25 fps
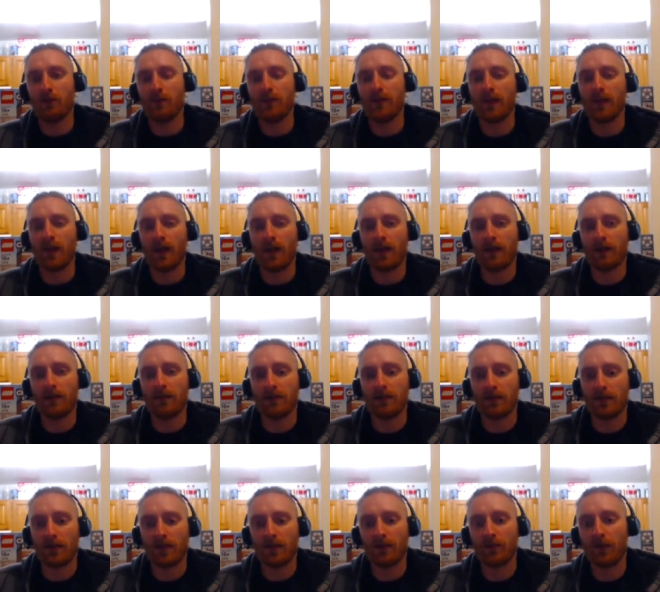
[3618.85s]
beyond
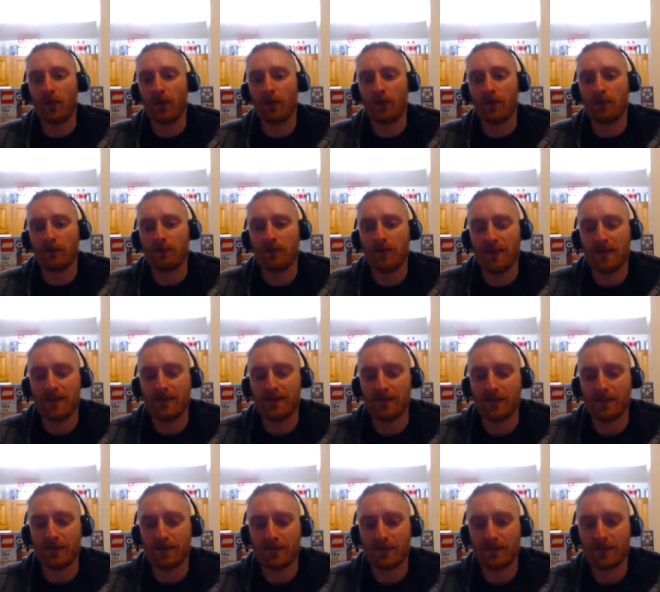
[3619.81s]
the component
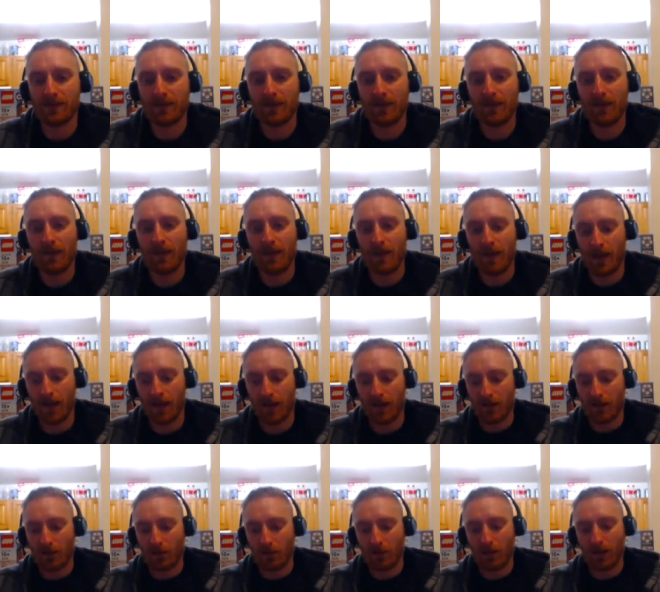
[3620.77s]
pieces. And
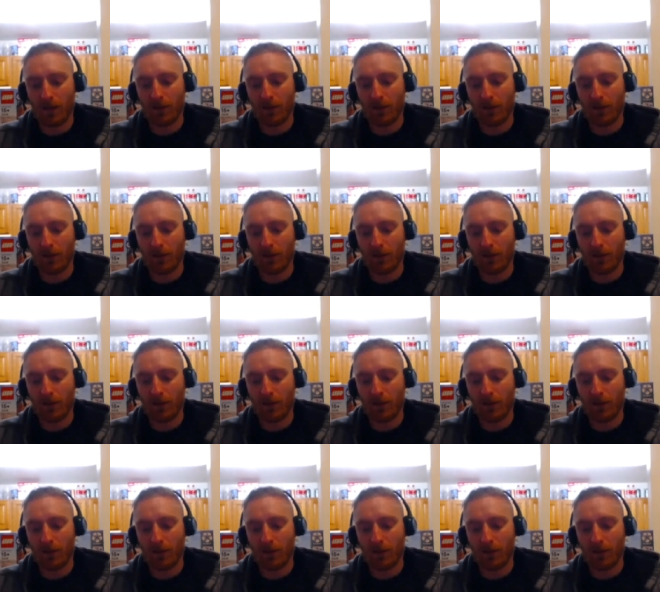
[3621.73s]
yeah. what